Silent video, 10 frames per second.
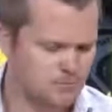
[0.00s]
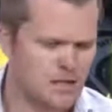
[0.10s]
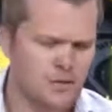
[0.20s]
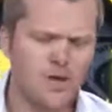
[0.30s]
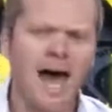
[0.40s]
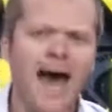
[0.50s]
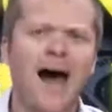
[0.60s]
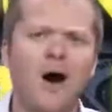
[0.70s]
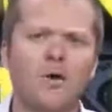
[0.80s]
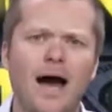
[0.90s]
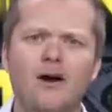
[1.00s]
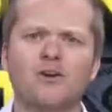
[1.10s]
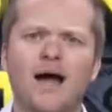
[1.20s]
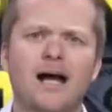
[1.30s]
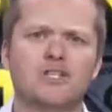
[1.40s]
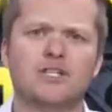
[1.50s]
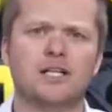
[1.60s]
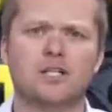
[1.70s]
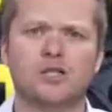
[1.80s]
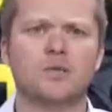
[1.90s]
The how, how you're actually
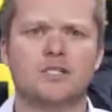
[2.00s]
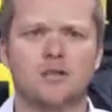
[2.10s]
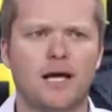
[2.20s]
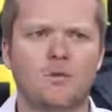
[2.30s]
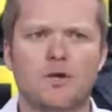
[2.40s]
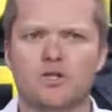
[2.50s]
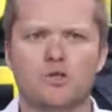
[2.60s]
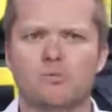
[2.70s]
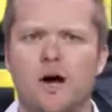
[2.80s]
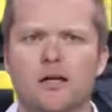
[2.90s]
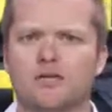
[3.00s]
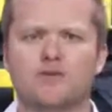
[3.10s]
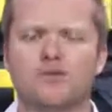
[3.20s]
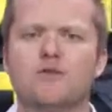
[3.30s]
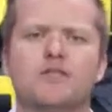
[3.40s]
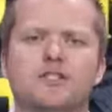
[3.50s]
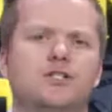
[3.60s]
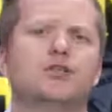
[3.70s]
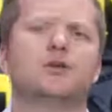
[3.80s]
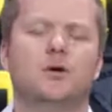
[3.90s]
going to do it. So, like, what does your product or service
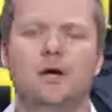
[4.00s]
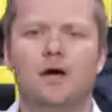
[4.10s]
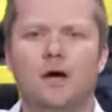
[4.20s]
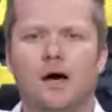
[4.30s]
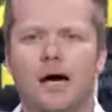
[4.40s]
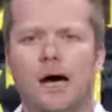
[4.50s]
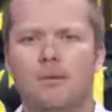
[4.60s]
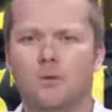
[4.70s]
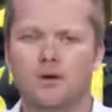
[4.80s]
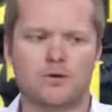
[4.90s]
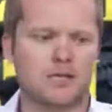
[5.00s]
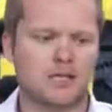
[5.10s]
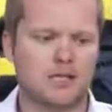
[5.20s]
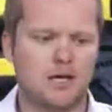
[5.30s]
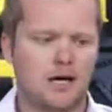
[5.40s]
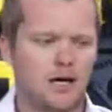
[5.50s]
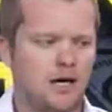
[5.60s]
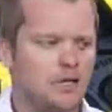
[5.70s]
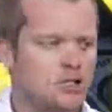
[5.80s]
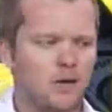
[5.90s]
do? Um, whether it's
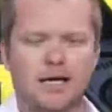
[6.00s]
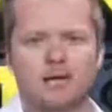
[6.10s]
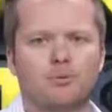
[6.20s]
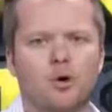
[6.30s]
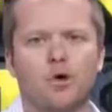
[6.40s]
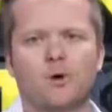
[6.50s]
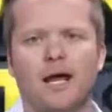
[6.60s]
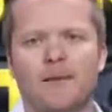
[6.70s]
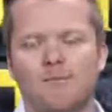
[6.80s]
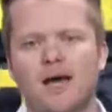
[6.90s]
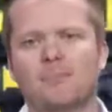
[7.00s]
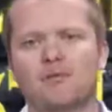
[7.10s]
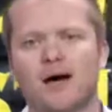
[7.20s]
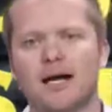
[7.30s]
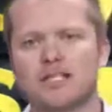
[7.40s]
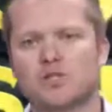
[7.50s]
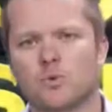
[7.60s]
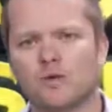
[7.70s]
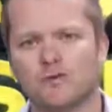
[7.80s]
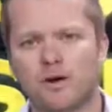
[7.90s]
a training program that provides
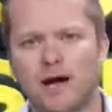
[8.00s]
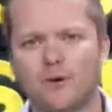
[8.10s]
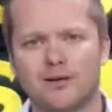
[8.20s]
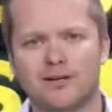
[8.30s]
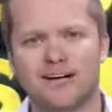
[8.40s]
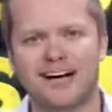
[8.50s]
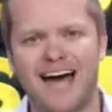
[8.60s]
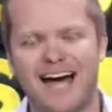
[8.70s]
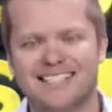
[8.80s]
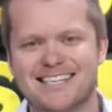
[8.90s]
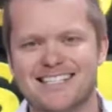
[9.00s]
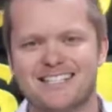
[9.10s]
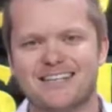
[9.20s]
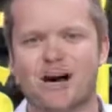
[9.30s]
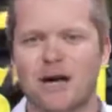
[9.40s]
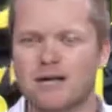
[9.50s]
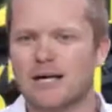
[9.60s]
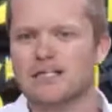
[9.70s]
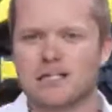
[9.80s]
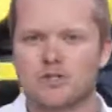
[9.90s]
24 hour uh, access to
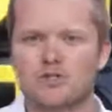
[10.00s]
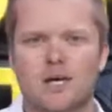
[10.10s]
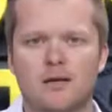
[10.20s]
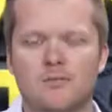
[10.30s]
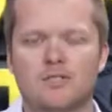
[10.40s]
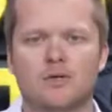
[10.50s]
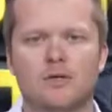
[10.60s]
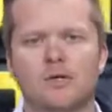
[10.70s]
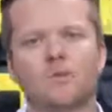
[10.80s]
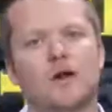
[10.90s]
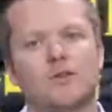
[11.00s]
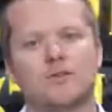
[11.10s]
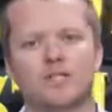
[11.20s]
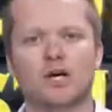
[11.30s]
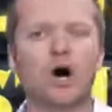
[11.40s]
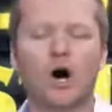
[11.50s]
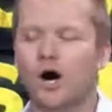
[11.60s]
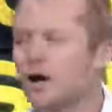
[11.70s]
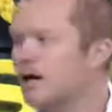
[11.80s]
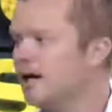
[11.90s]
online sales training material, whether it's a
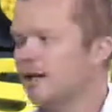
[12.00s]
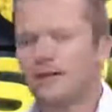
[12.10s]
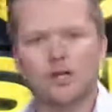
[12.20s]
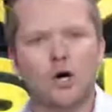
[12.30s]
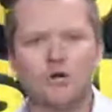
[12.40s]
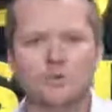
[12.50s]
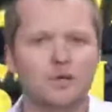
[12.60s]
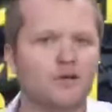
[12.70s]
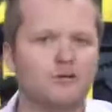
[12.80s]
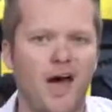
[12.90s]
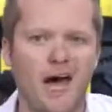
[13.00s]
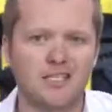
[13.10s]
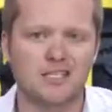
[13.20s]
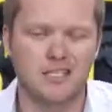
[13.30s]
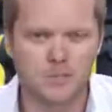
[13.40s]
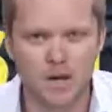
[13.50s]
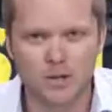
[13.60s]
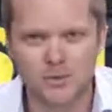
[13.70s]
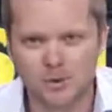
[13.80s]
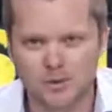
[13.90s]
car that goes real fast and
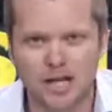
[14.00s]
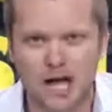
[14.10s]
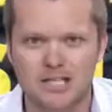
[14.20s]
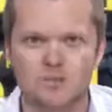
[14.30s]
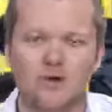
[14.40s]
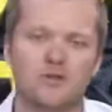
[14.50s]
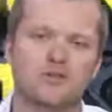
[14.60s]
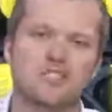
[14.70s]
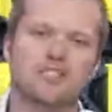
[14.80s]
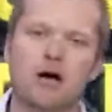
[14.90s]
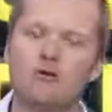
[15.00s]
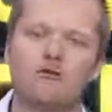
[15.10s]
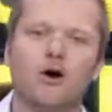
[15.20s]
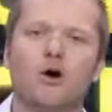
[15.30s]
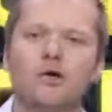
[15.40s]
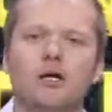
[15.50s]
smells real nice, whether it's a cell phone,